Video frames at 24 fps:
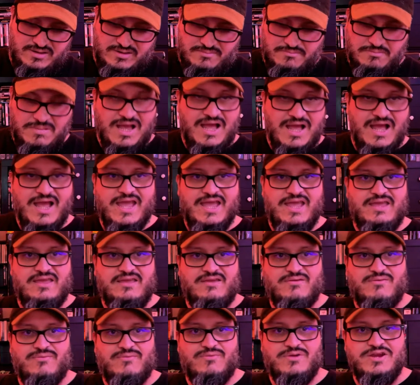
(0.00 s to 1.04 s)

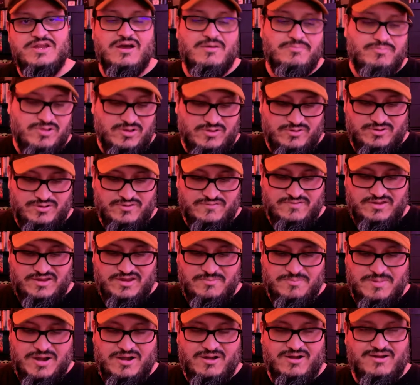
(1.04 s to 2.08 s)
my re-upload of the
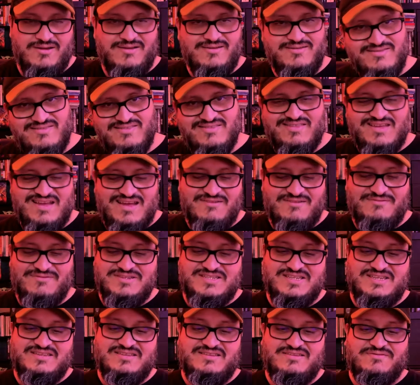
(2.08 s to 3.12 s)
Gamera.
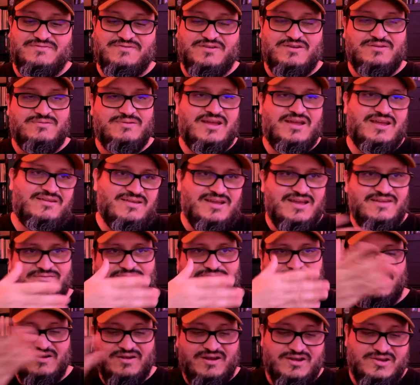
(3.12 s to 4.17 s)
Obviously different. I
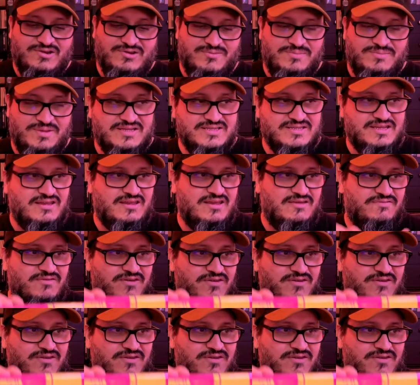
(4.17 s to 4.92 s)
figure I do it because I have